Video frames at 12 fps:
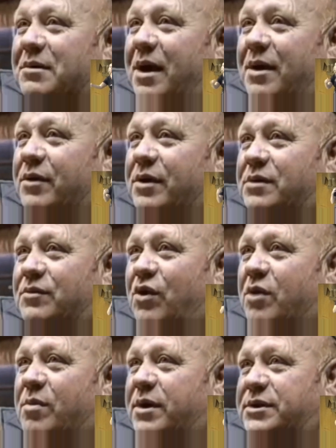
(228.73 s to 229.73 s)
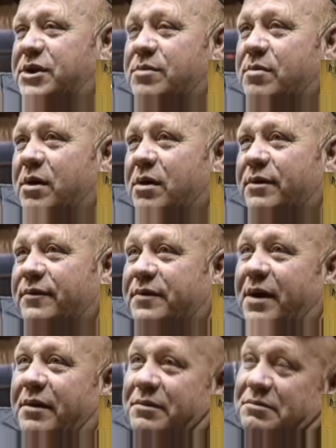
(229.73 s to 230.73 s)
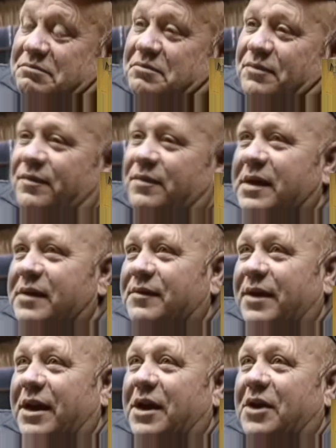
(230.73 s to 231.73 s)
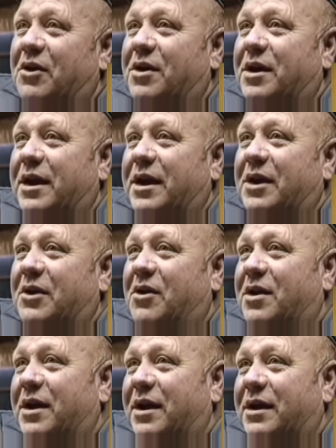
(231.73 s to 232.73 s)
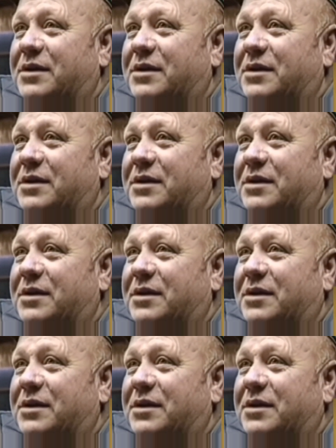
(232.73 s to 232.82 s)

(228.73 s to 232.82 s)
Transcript: wouldn't wear my seatbelt. I get caught, I guess.